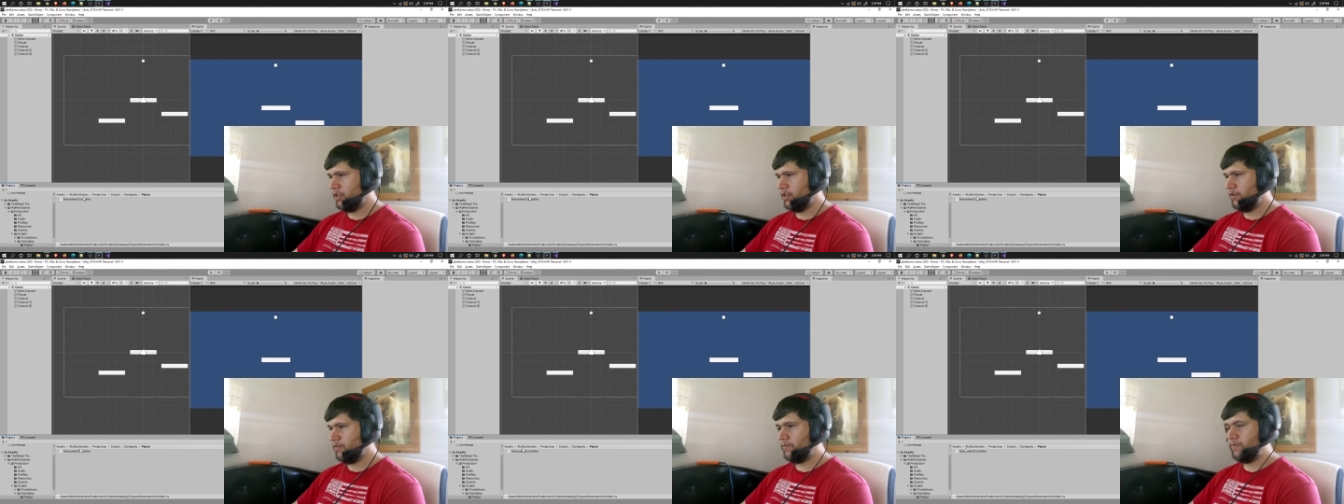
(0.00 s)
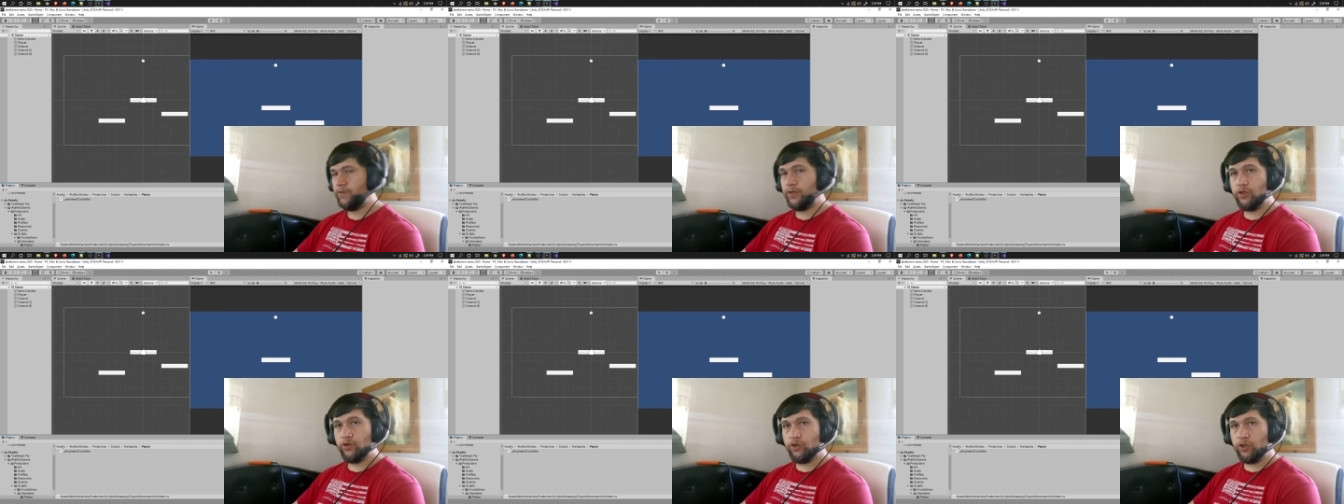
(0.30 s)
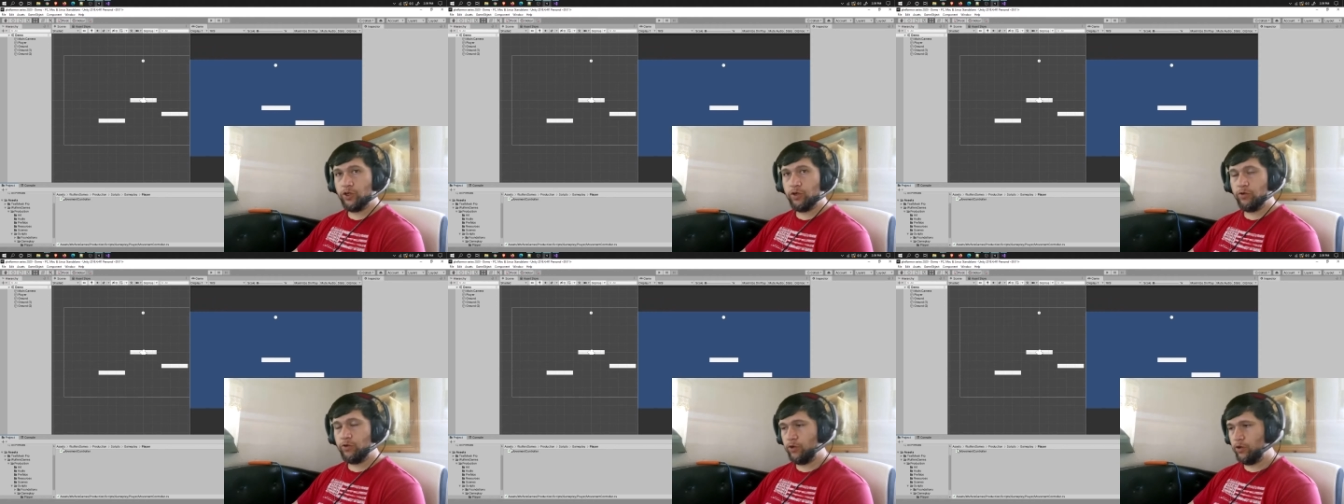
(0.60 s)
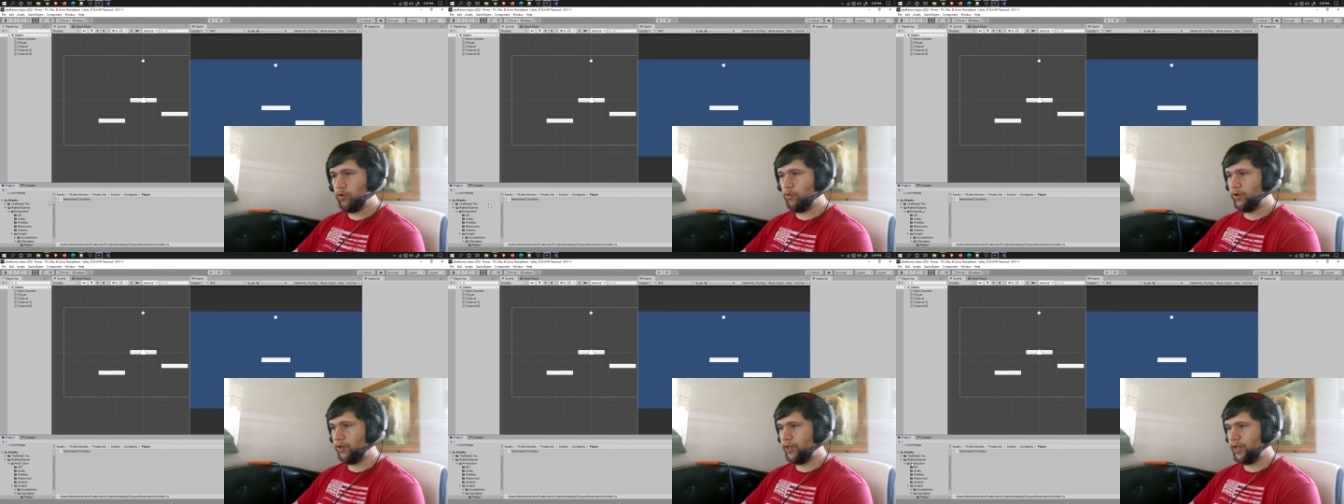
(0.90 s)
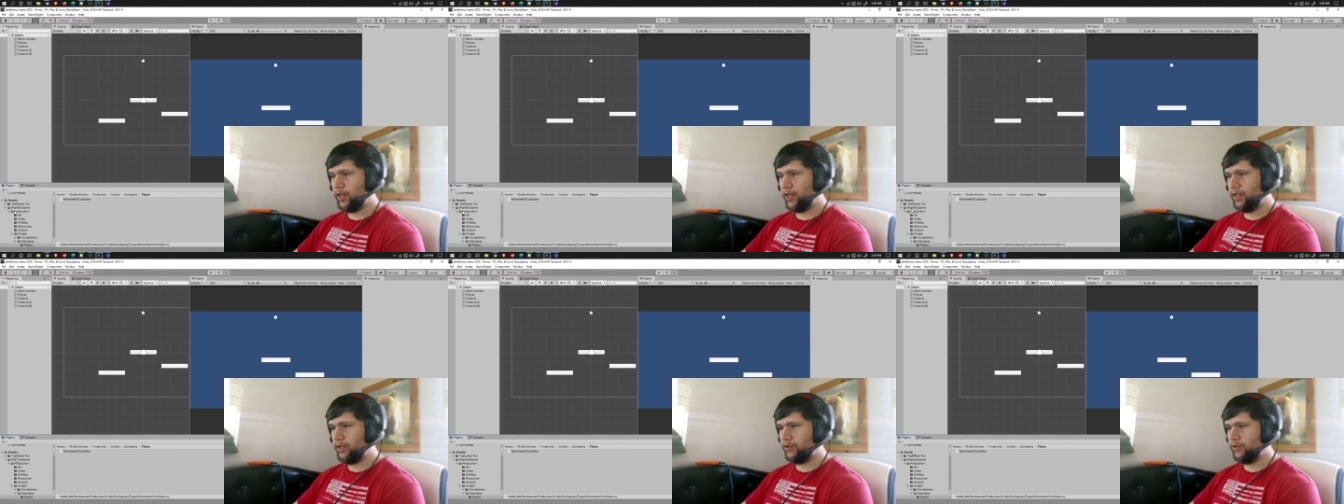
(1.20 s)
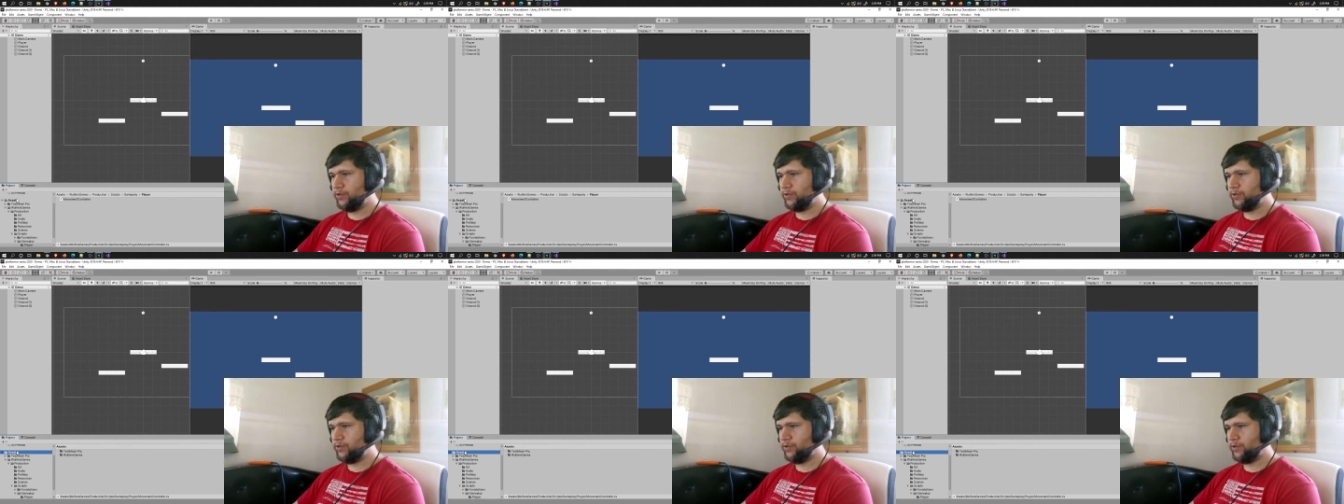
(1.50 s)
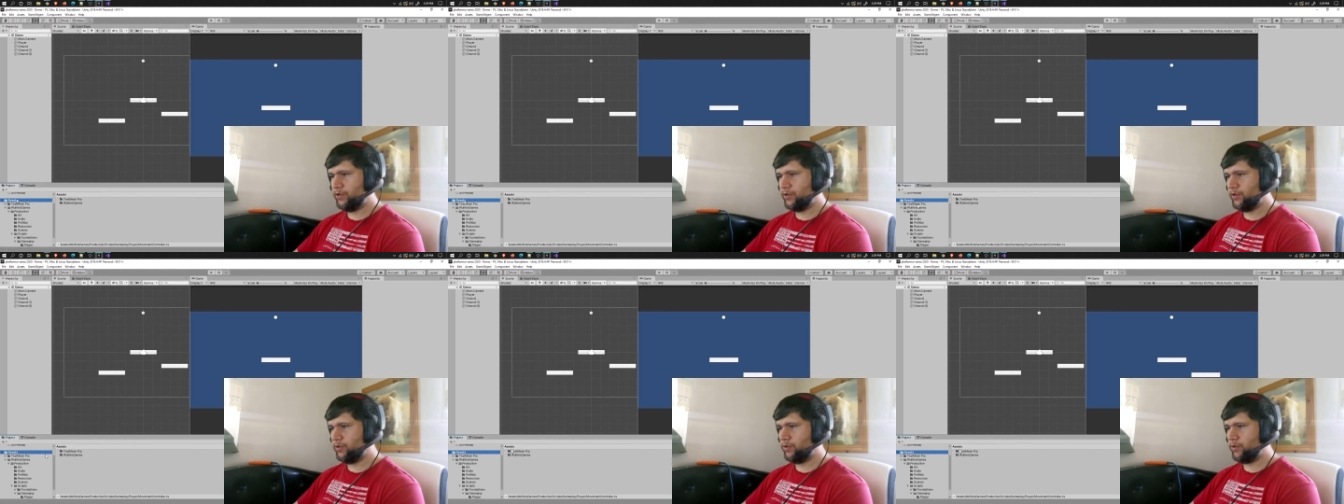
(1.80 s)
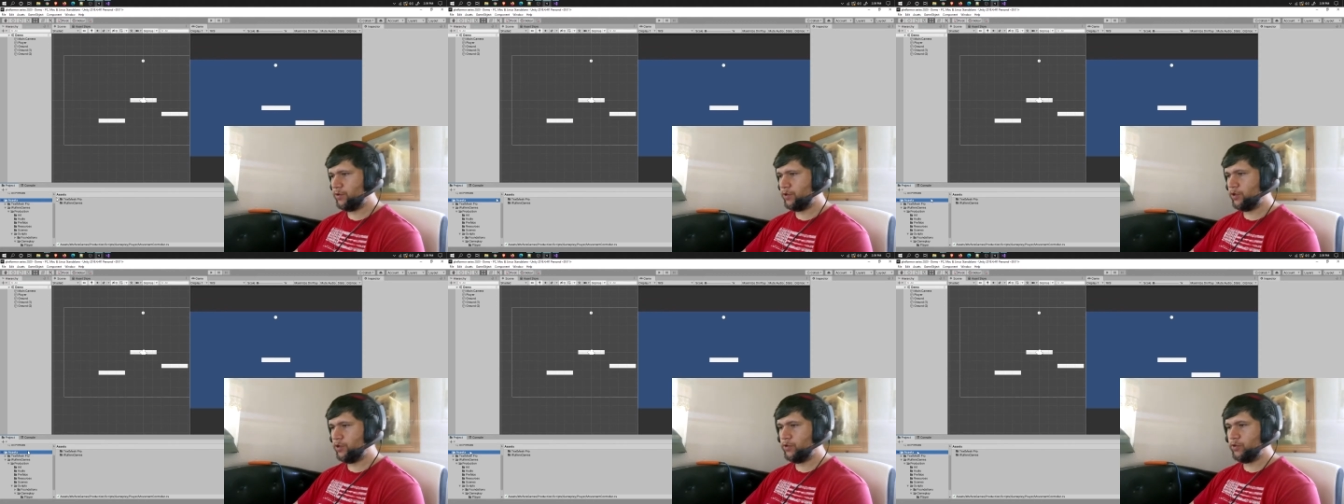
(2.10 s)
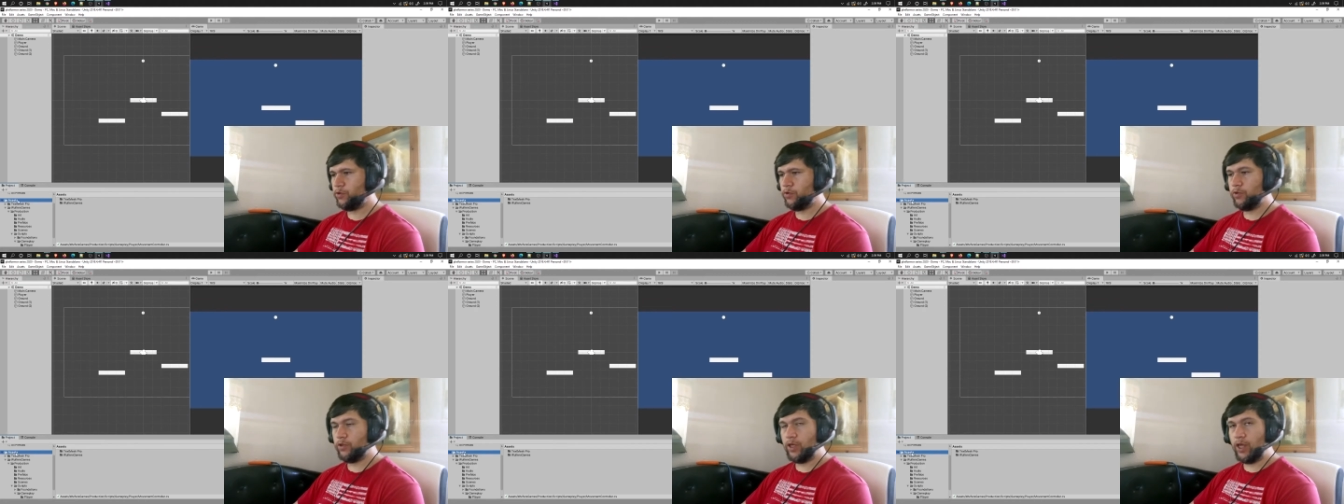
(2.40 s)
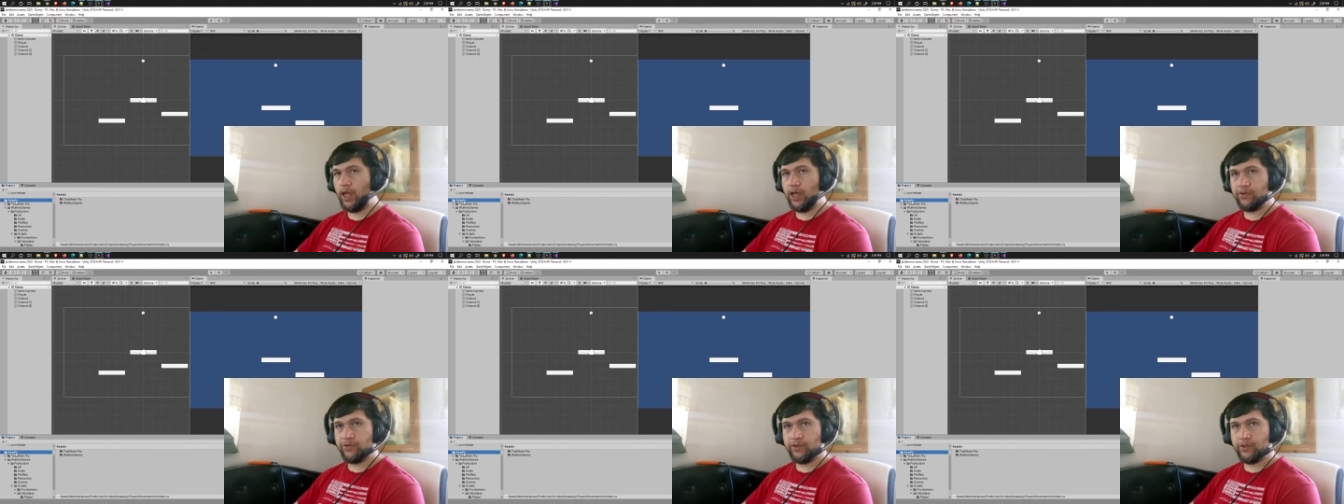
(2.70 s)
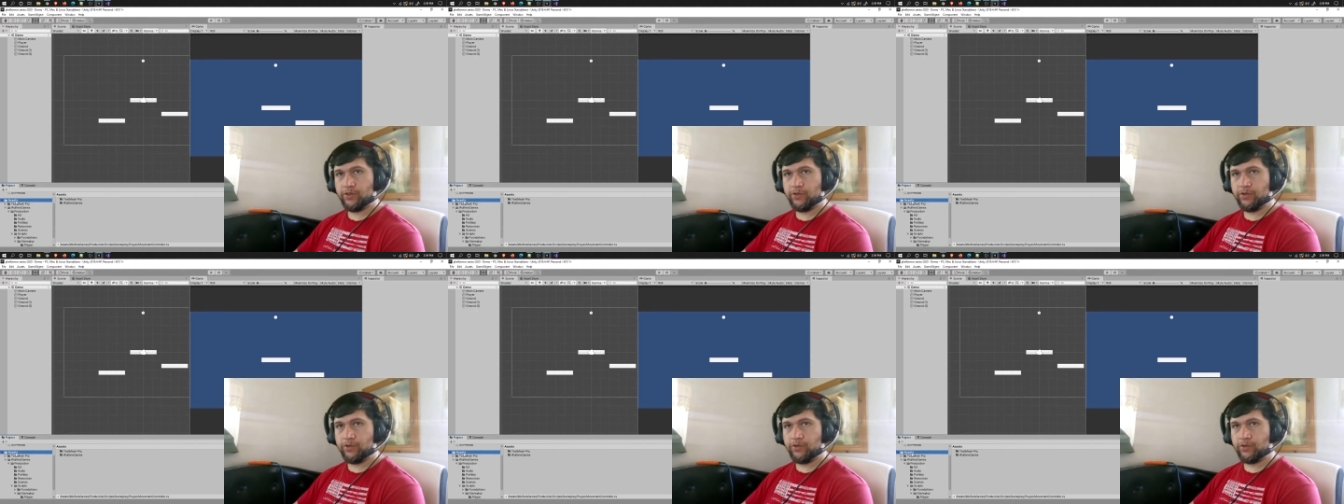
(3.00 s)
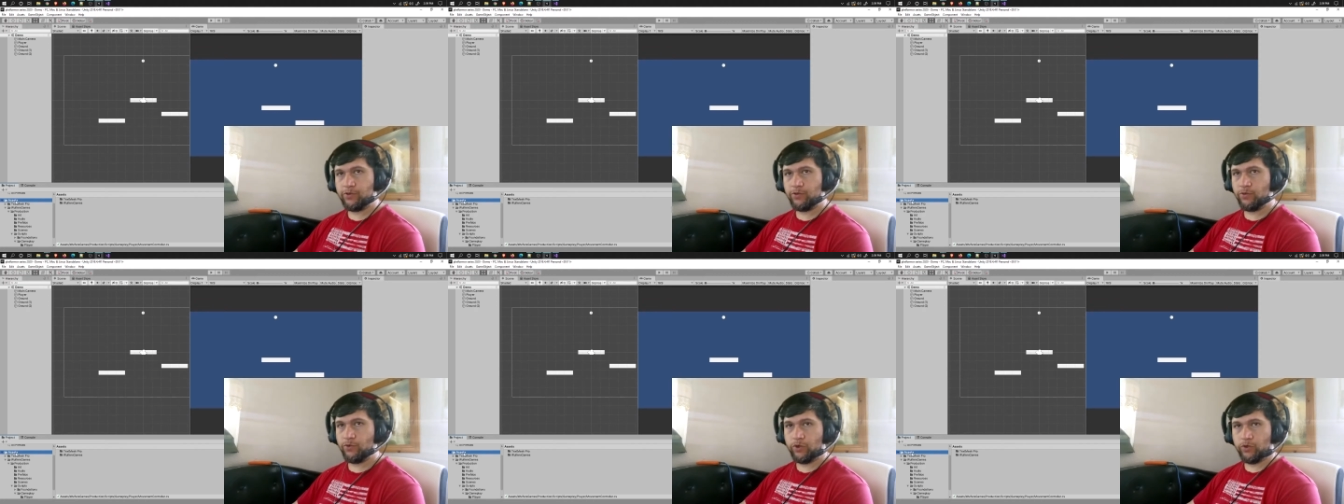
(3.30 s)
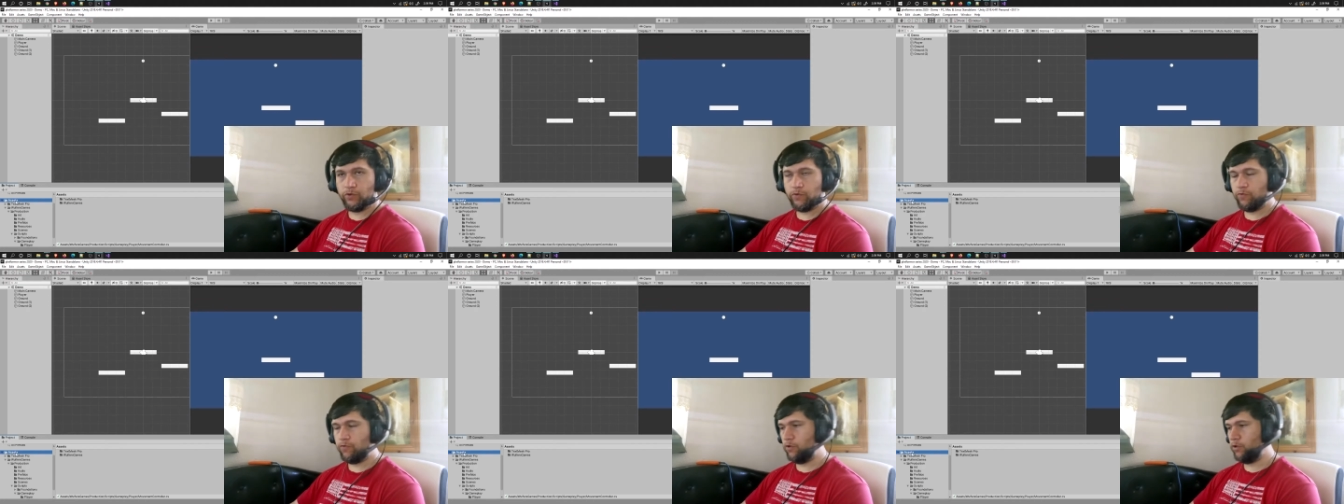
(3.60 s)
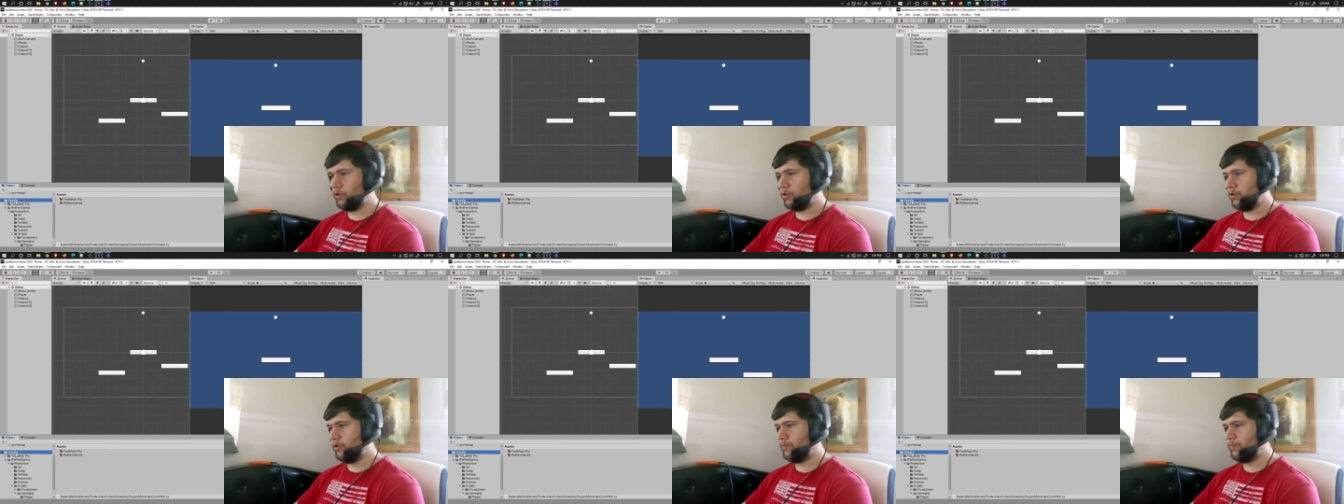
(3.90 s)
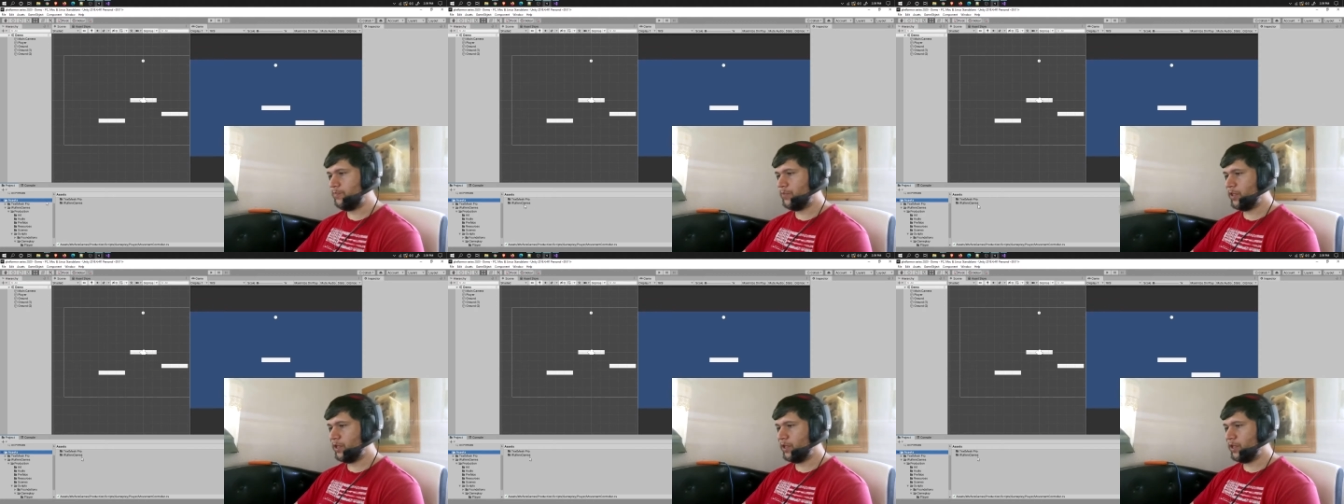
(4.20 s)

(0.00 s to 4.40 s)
If you don't know where that is, go to the assets root folder,